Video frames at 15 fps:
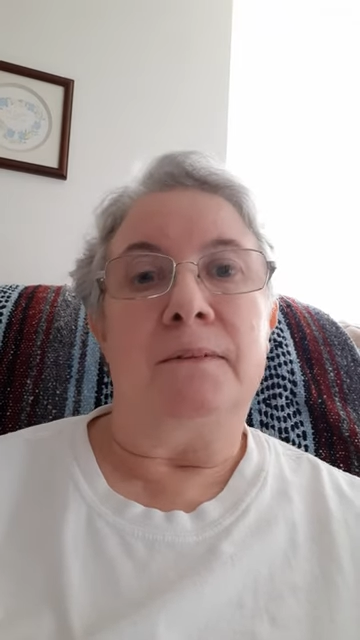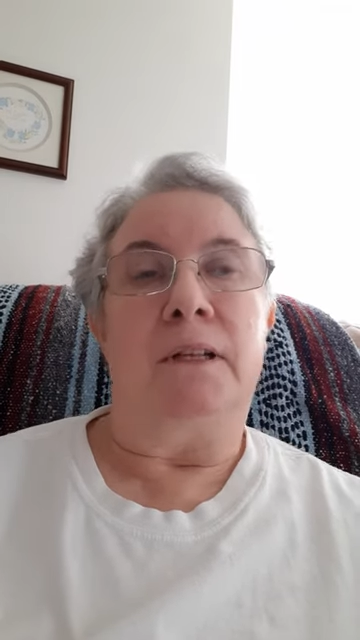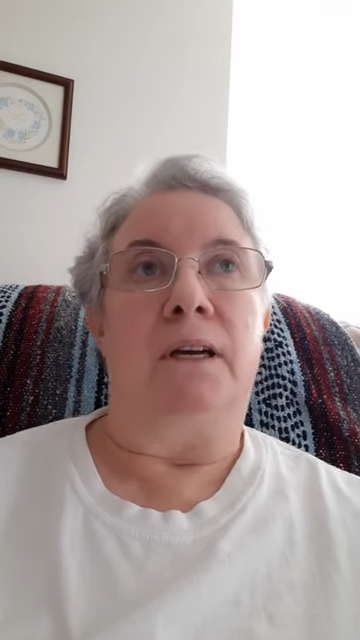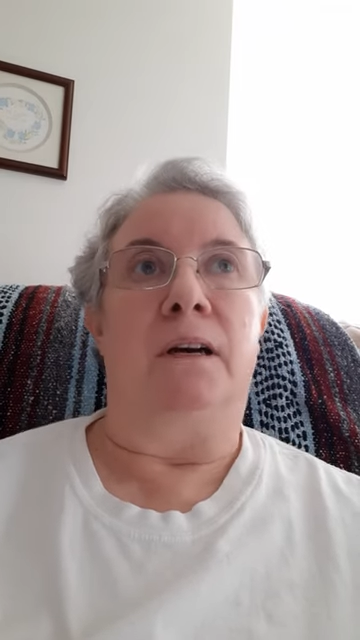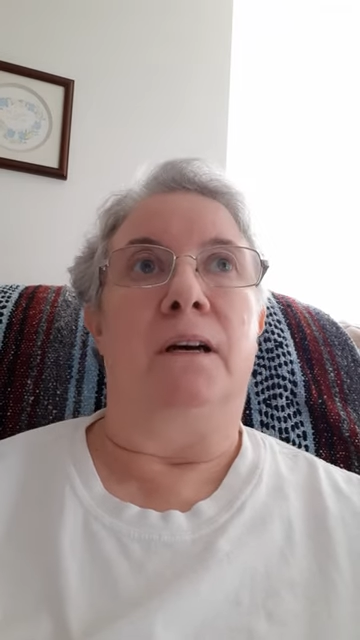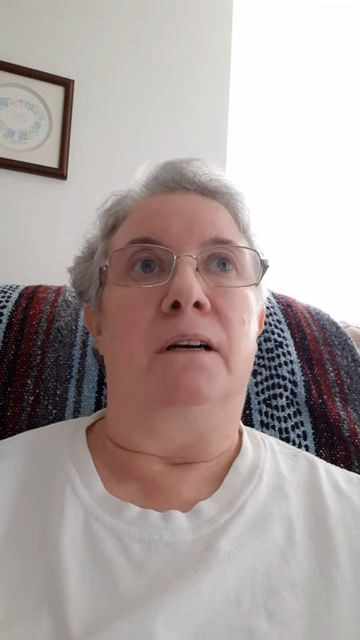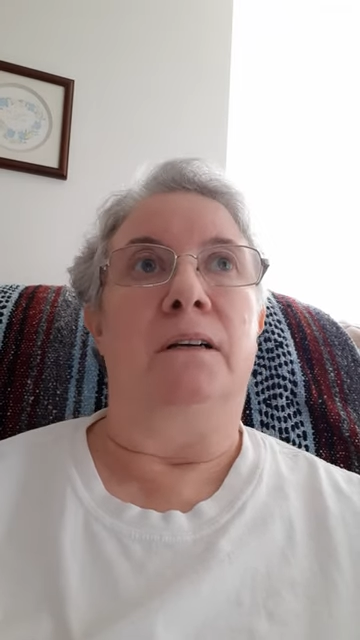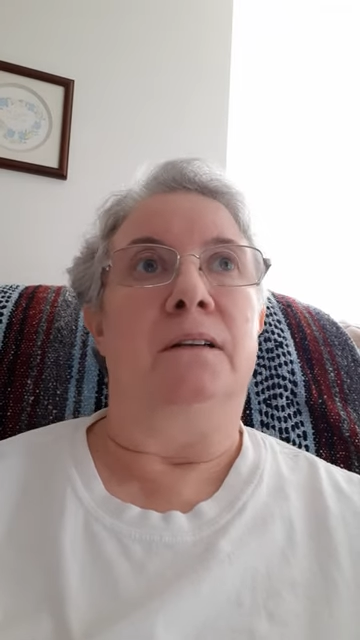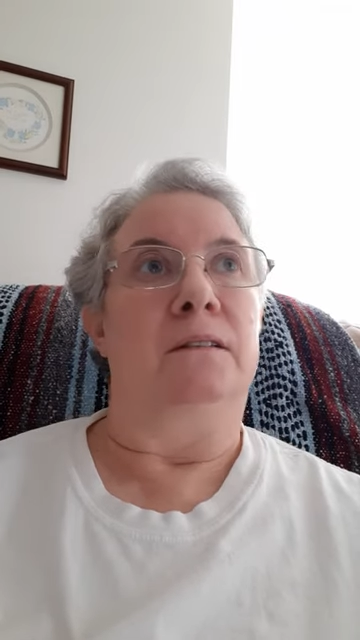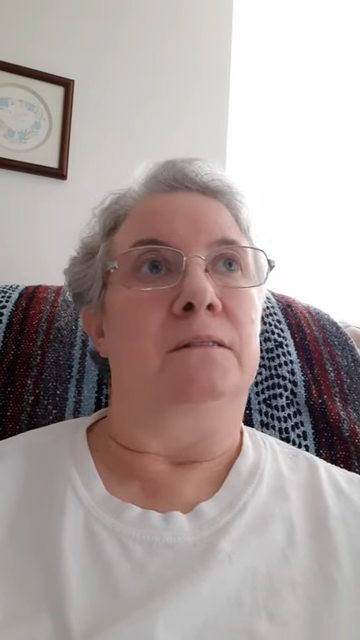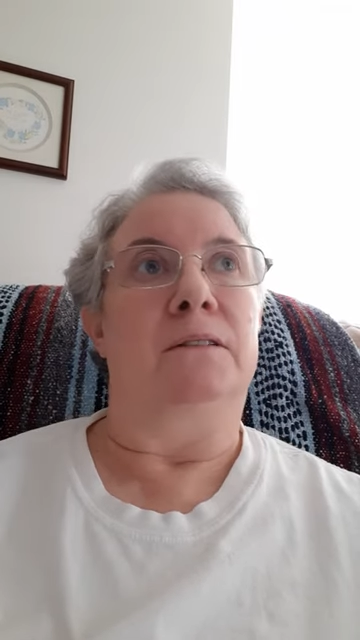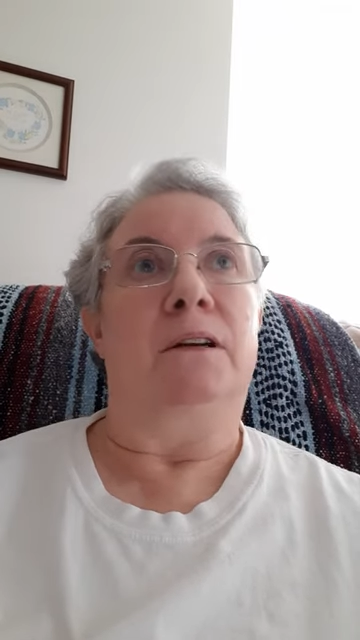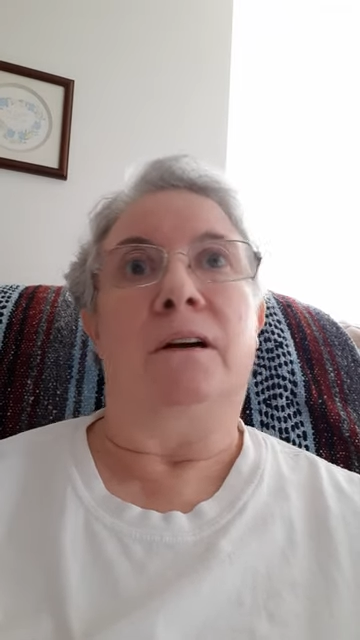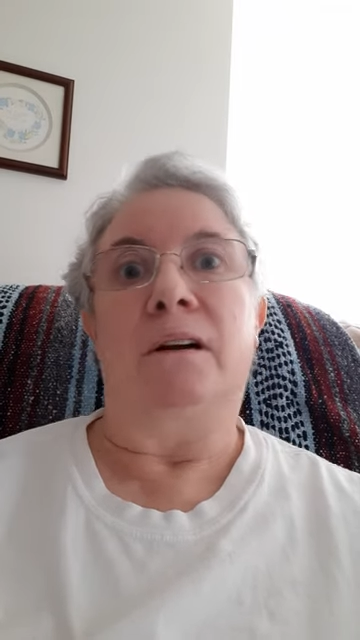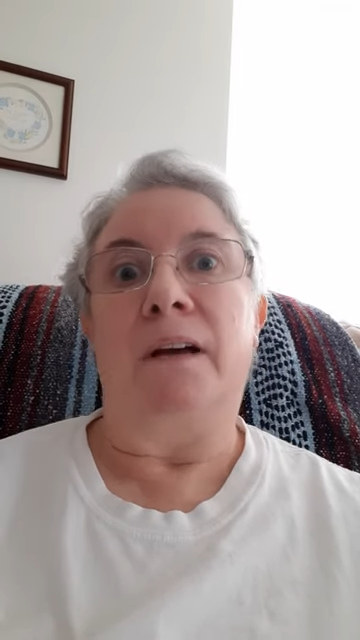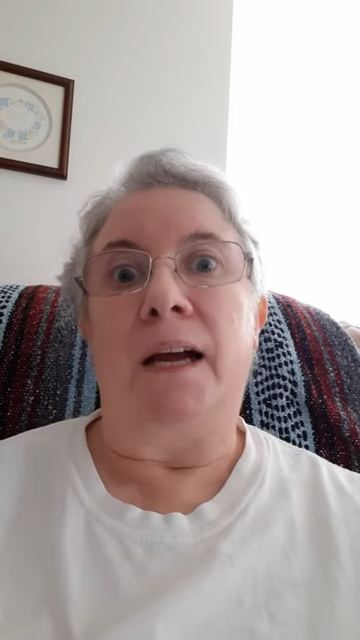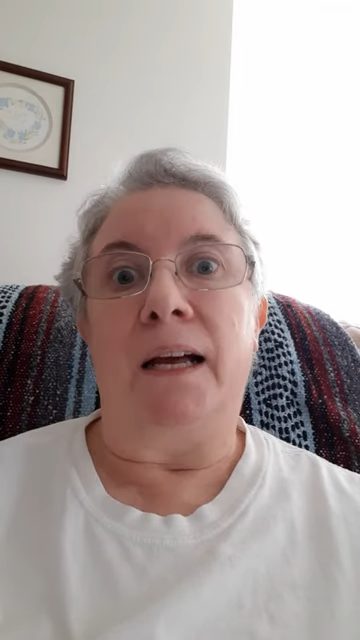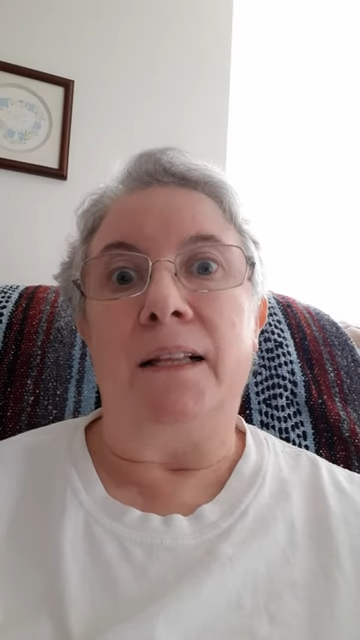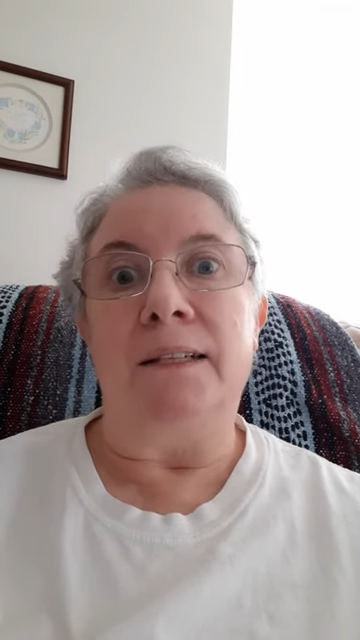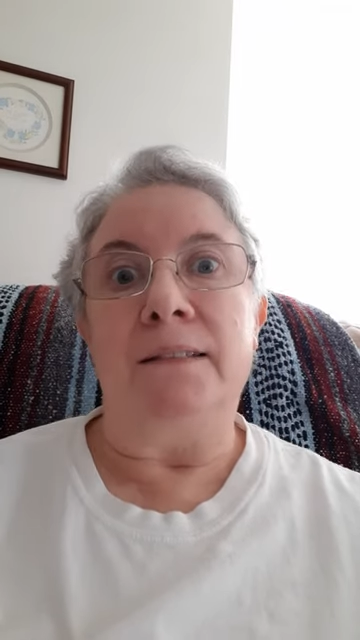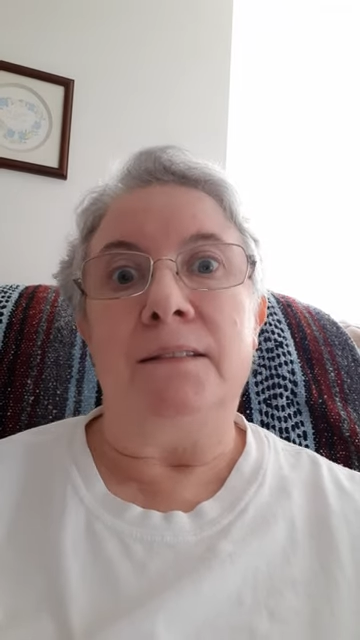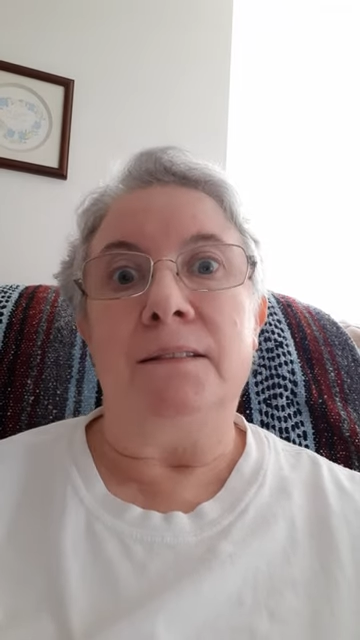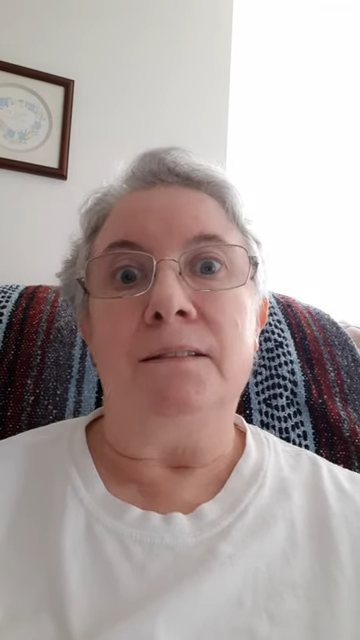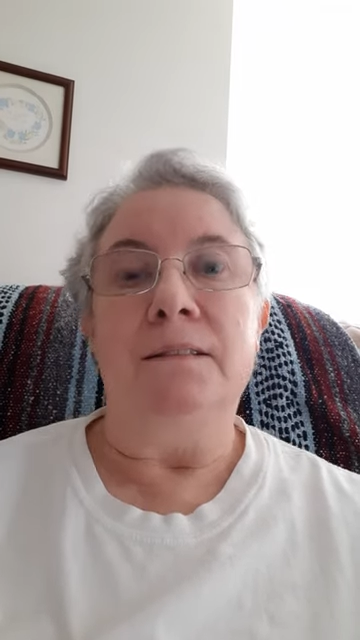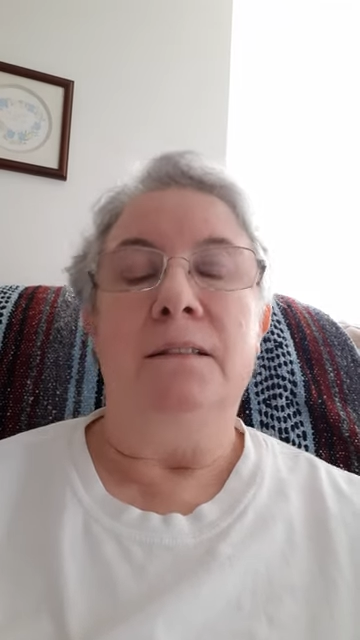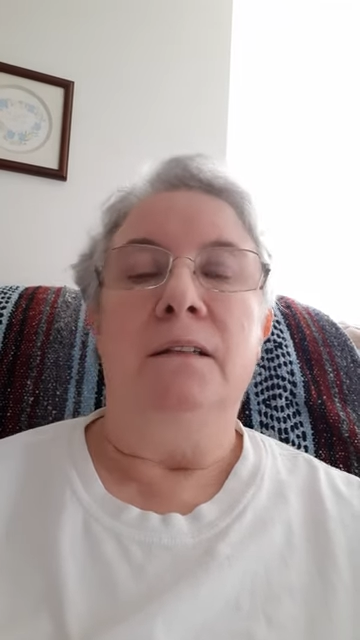uh, dark alleys.